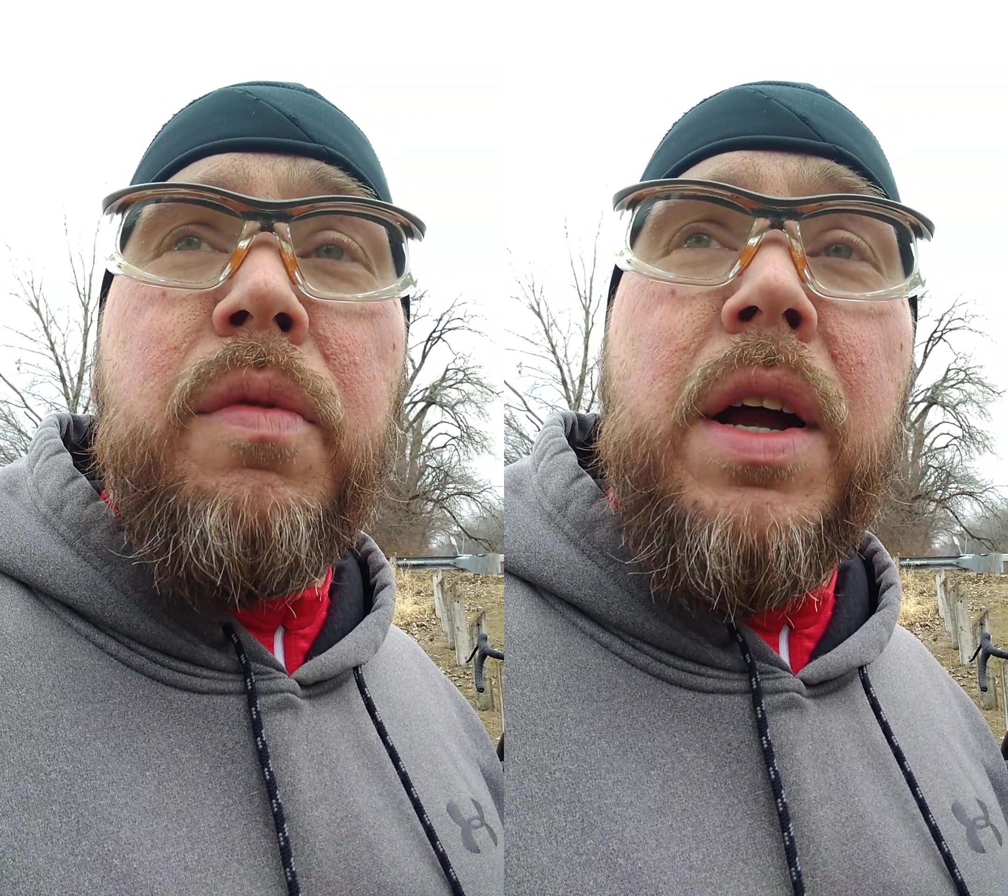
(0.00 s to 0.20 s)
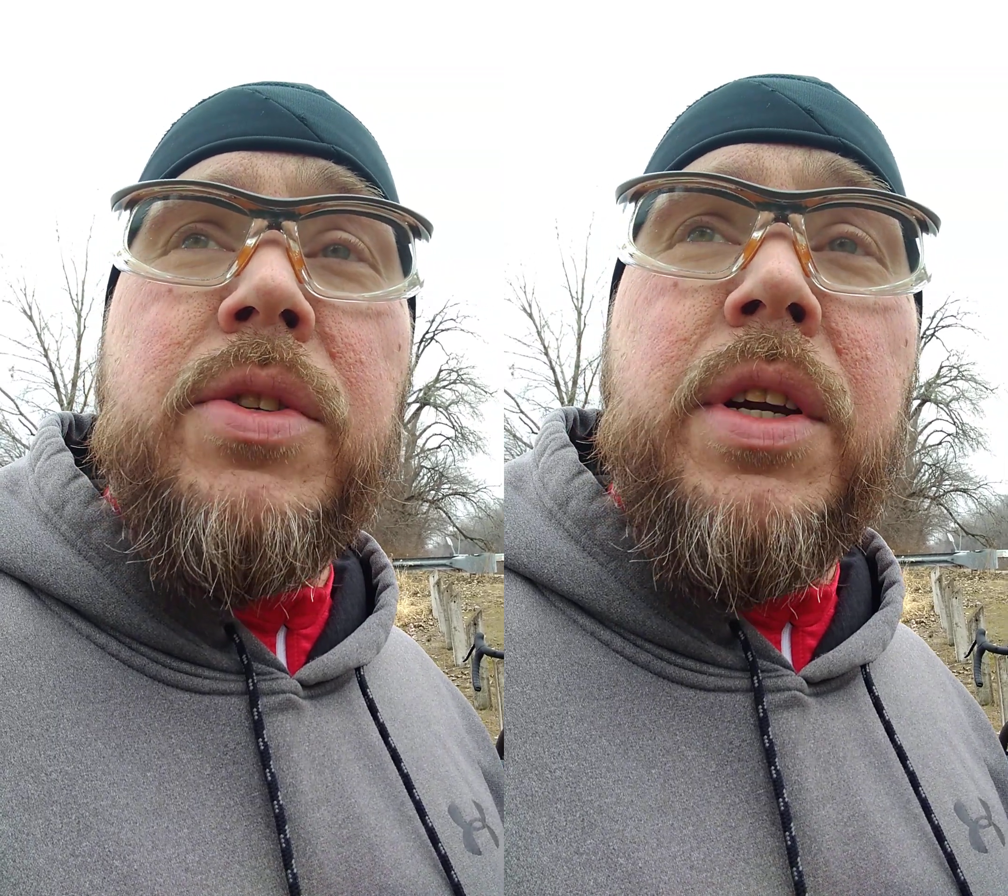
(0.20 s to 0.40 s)

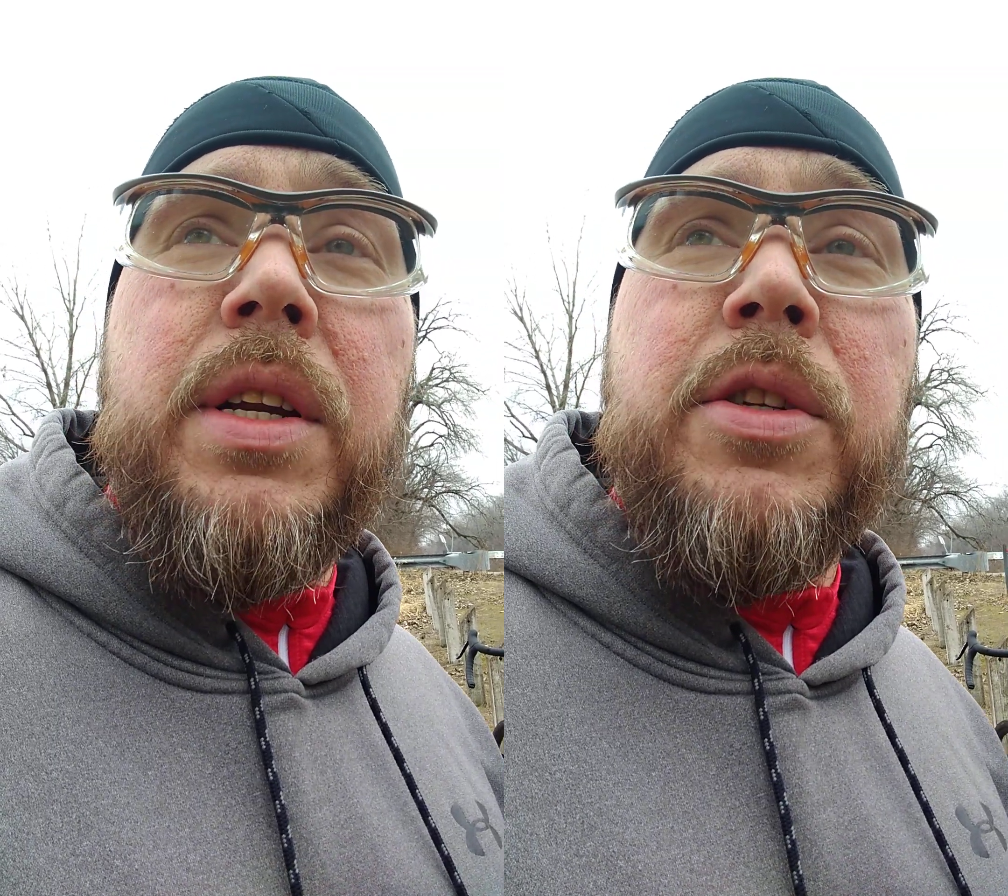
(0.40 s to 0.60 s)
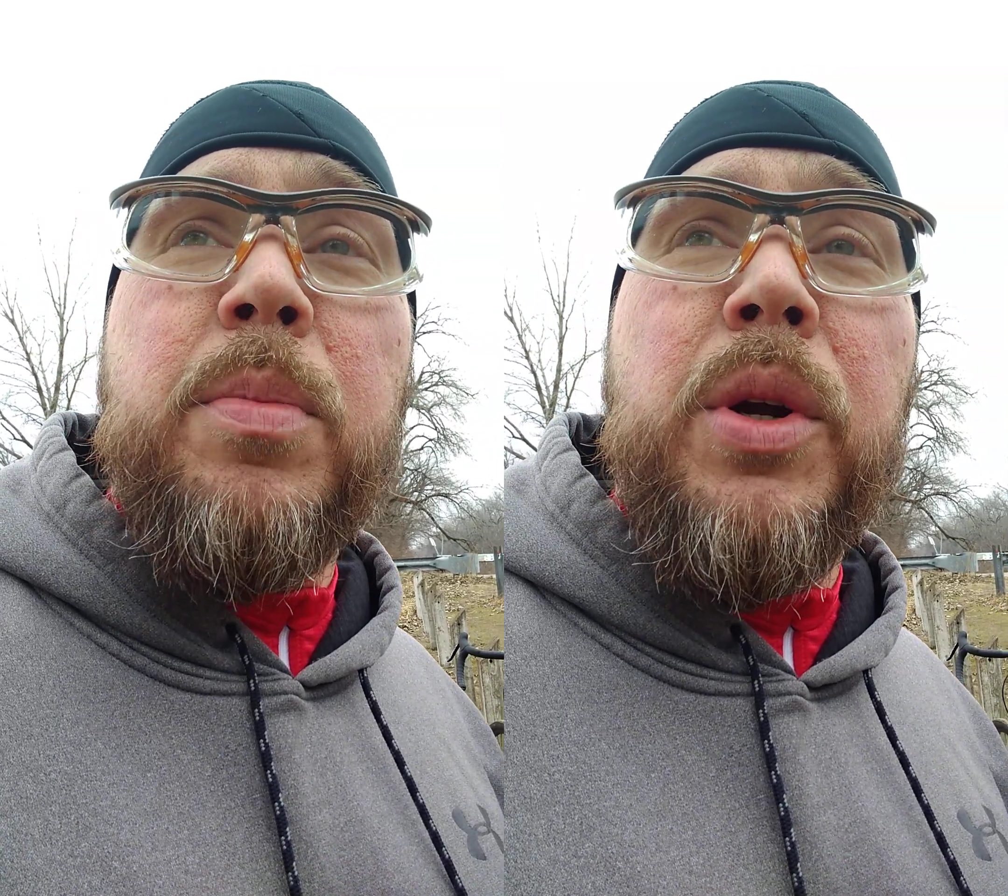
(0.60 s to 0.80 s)

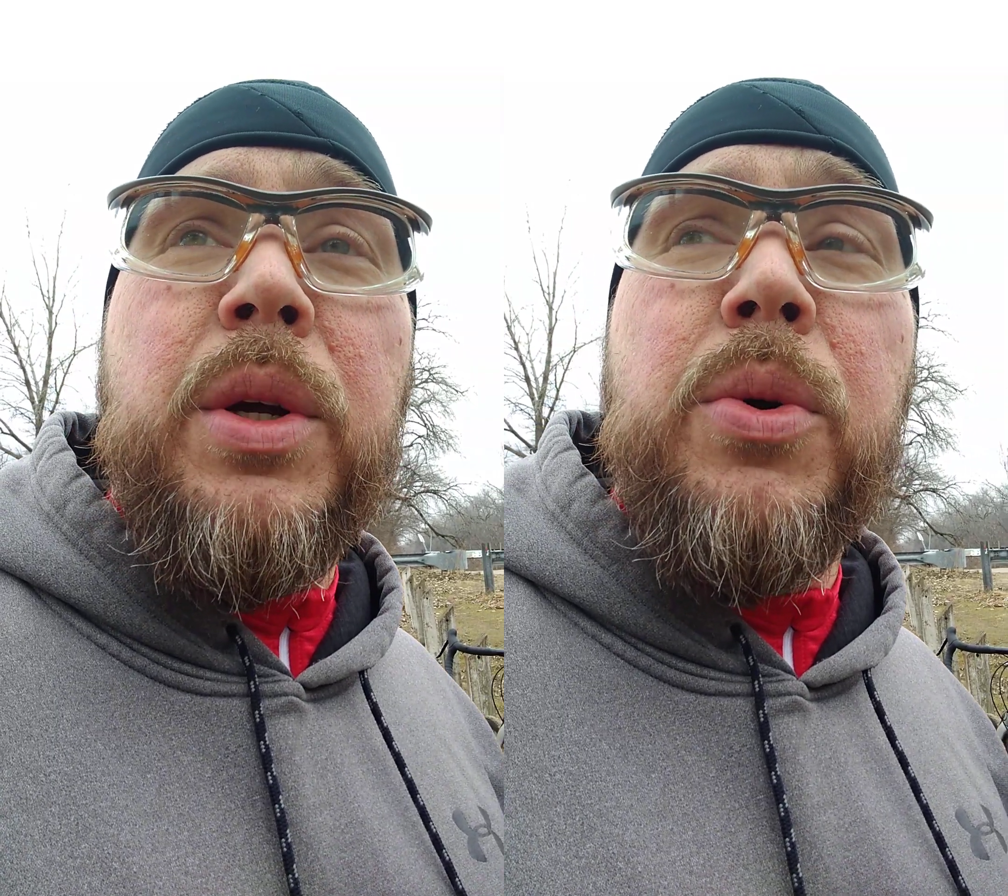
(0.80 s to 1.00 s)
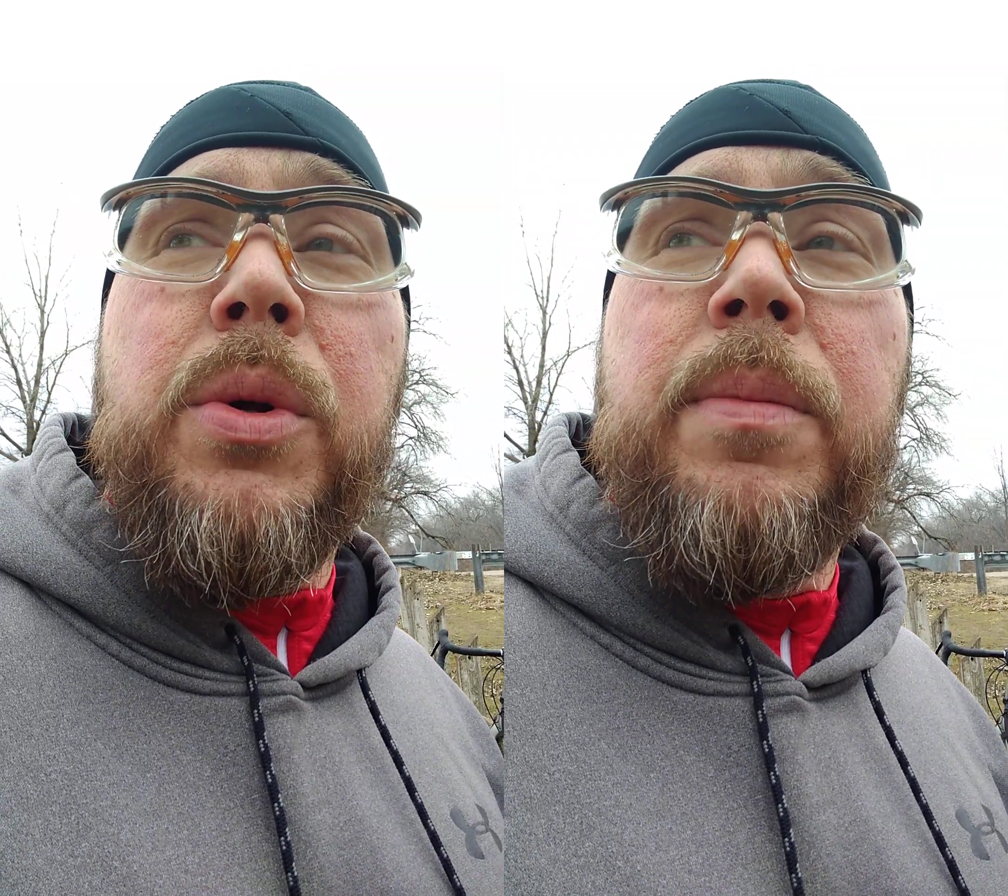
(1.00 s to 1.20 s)
fascinating. It's pretty
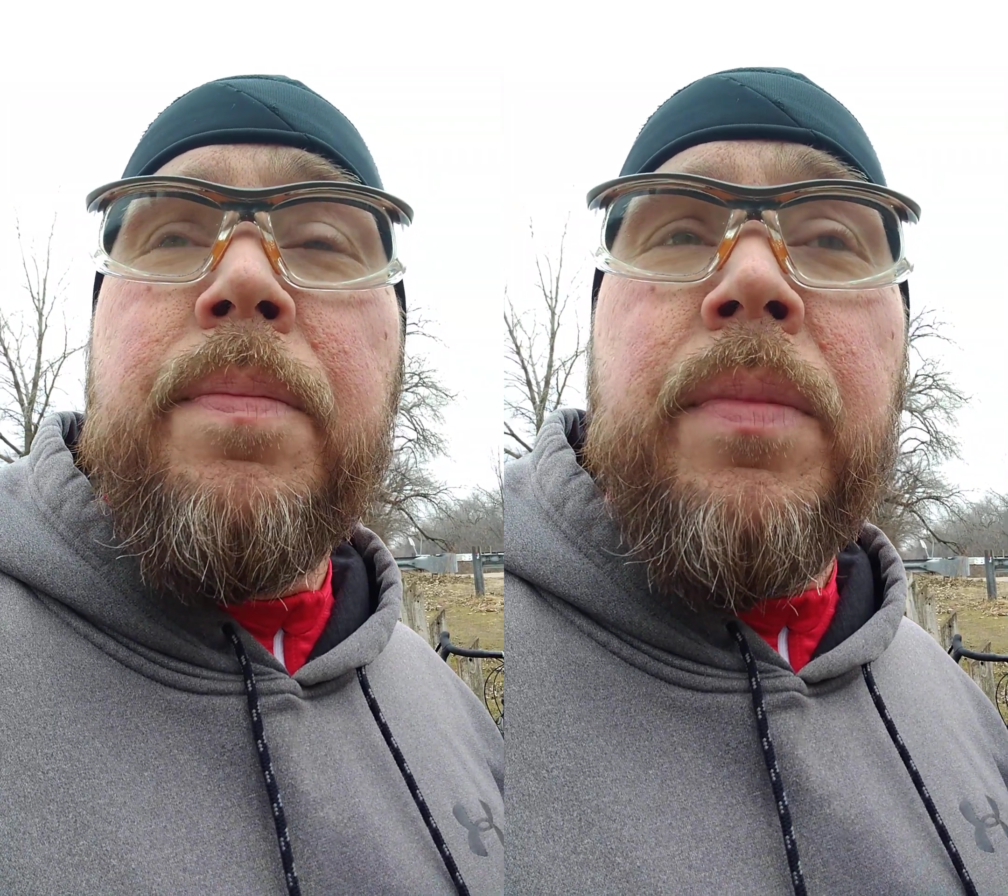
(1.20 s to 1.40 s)
cool.